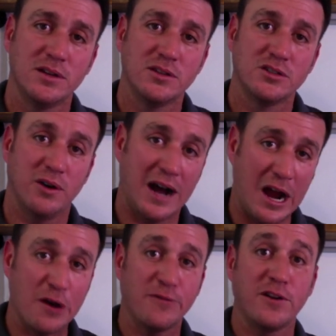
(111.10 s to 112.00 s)
So
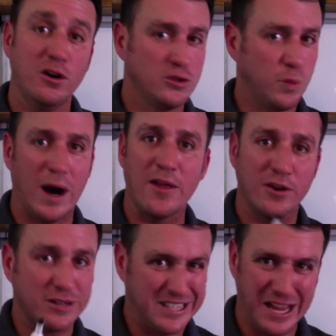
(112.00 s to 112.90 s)
higher flows, while
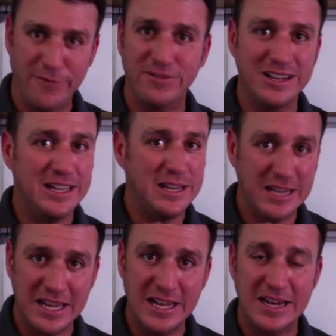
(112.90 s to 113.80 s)
they're definitely
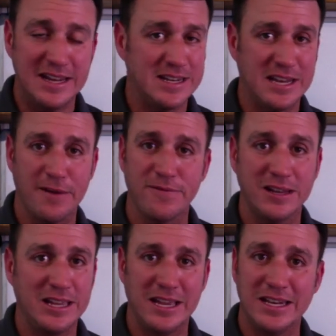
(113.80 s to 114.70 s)
needed and
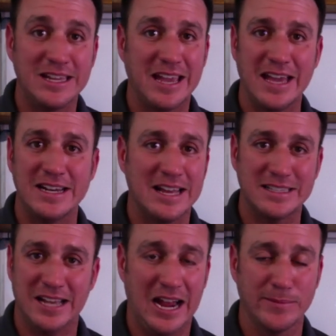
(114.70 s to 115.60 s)
definitely indicated
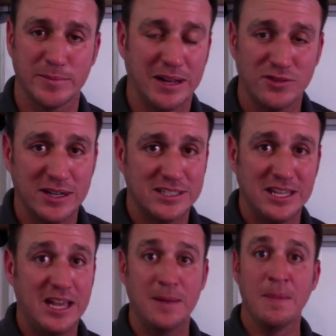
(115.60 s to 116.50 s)
at times, I'm not trying to
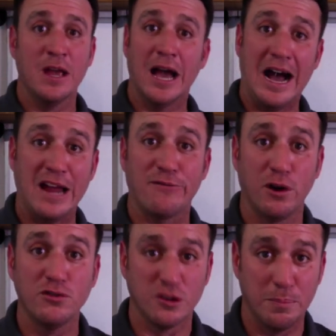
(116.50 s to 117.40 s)
say high
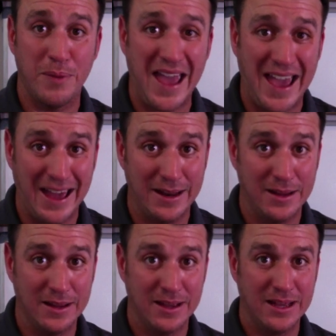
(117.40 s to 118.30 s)
flows are bad.
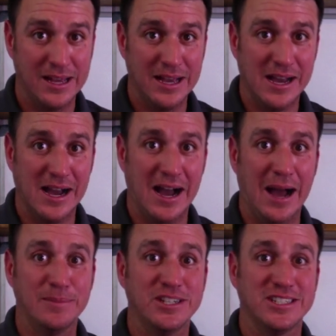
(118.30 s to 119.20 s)

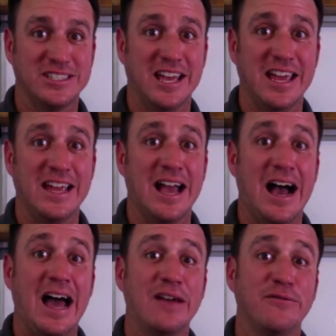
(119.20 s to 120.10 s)
I'm just saying
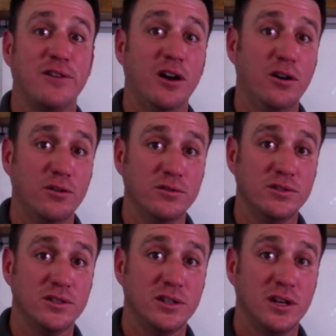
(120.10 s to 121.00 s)
high
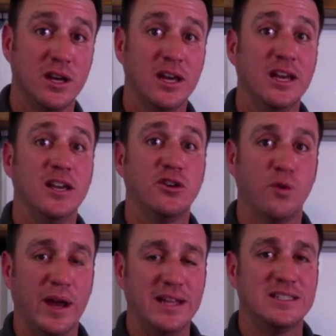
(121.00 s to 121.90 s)
flows
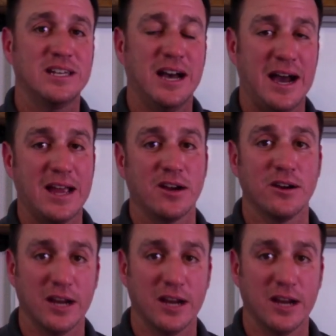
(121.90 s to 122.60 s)
equate to higher